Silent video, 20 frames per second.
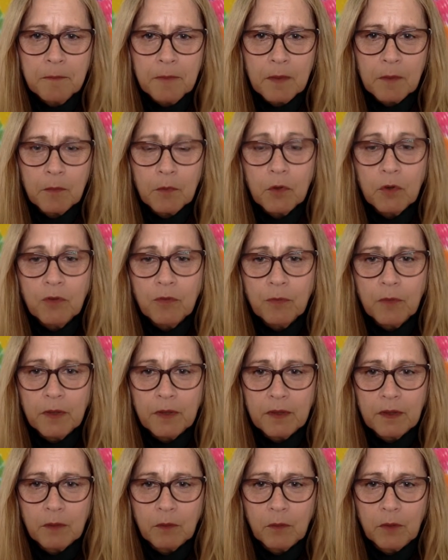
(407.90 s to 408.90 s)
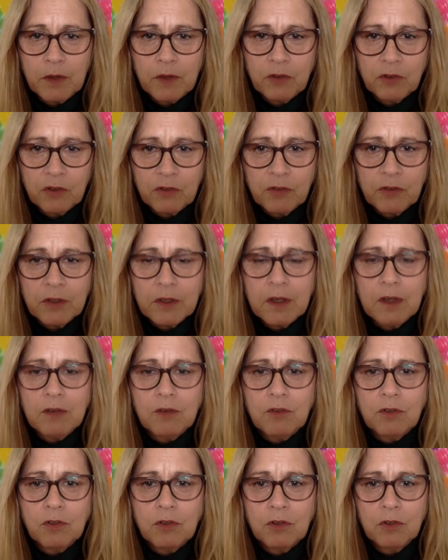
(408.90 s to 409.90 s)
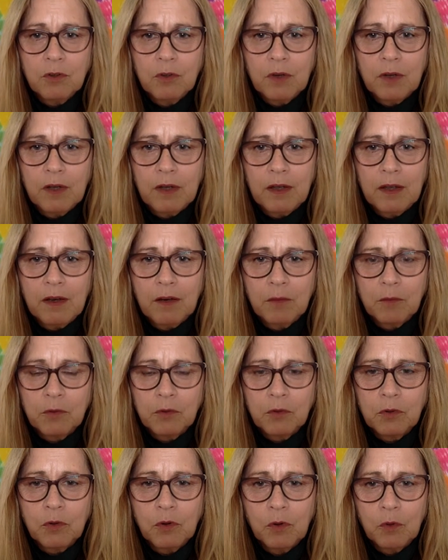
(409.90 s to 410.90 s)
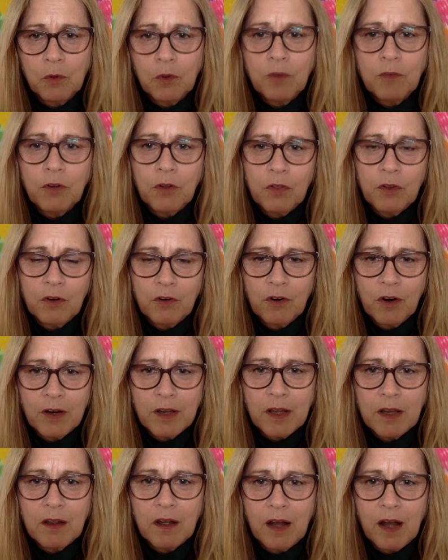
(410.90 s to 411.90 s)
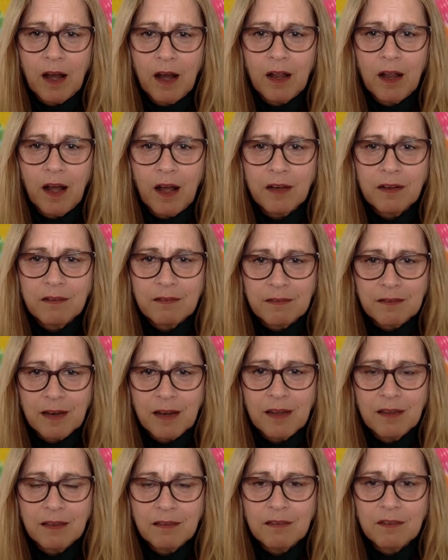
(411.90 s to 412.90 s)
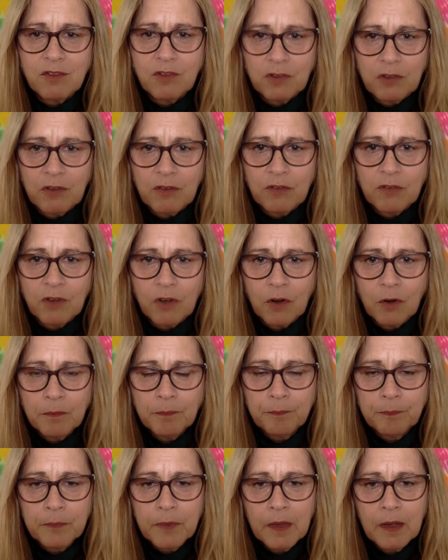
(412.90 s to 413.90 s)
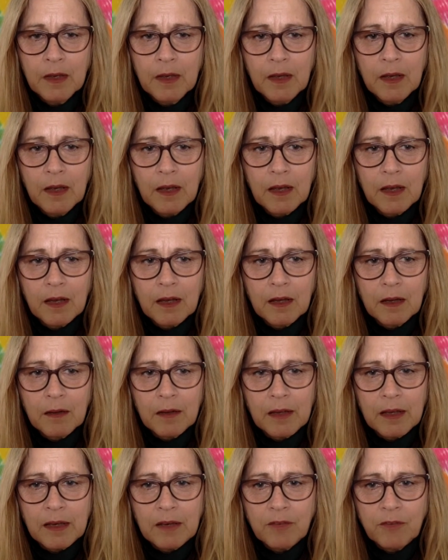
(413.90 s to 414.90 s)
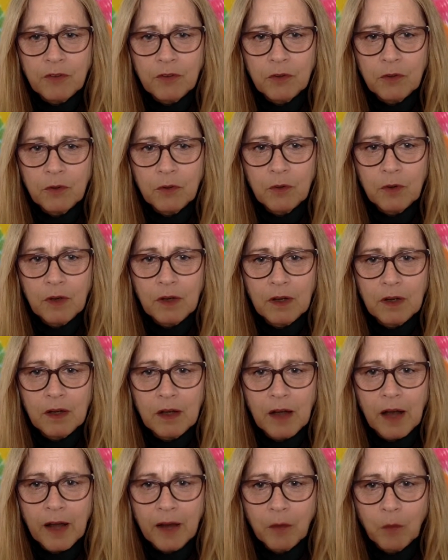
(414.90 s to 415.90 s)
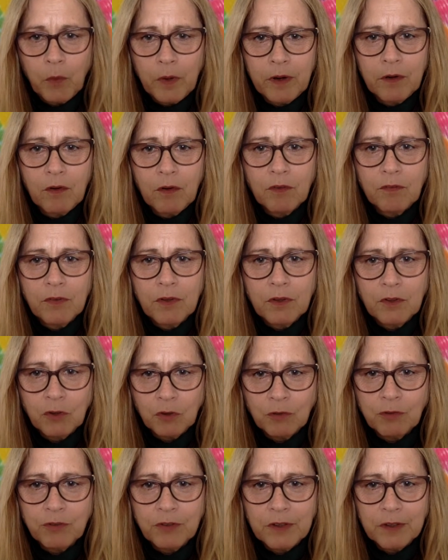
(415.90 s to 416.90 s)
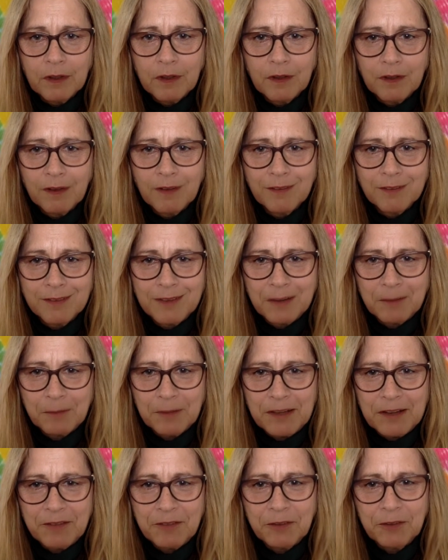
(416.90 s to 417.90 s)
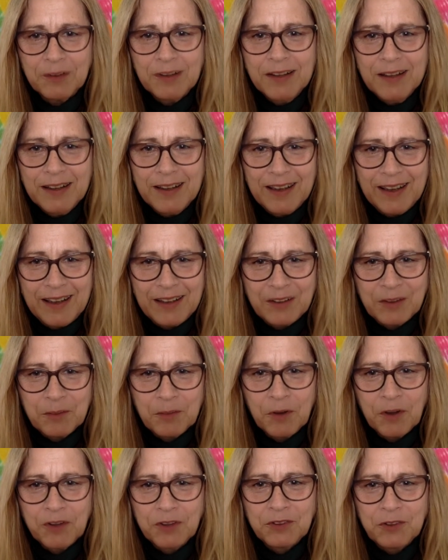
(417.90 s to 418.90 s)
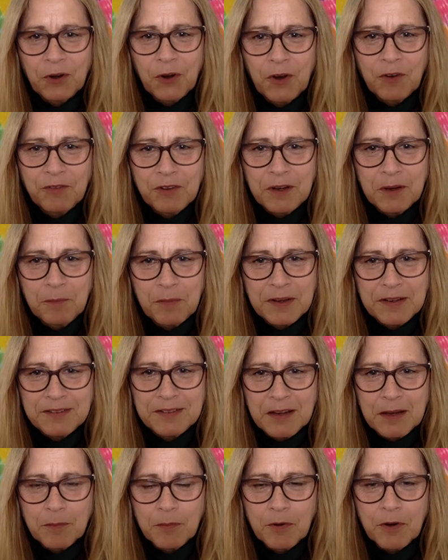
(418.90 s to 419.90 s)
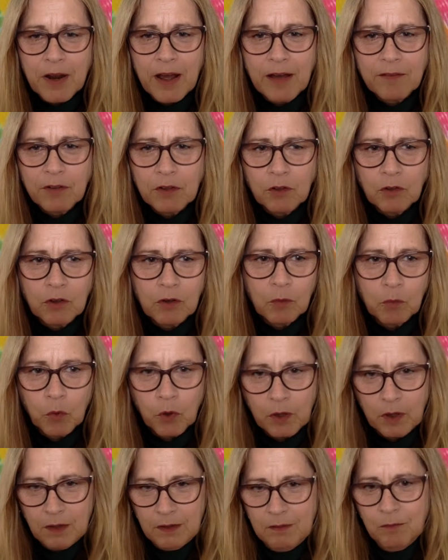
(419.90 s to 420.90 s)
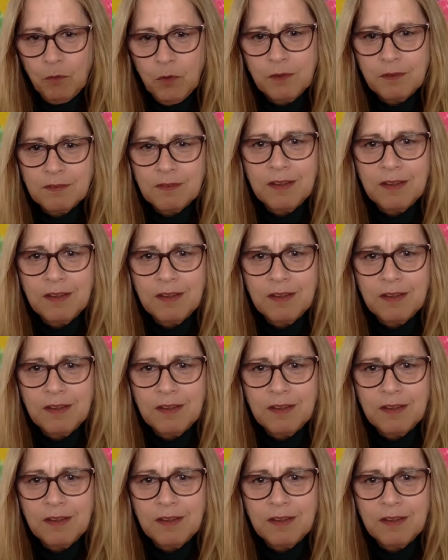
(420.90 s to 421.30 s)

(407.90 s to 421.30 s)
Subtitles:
movement that we're shifting into. And I'm sure all of you that are on here understand there's a shift on. And if you aren't aware of it, you'll feel it on some level, and you might dive in a bit deeper and have a look at what's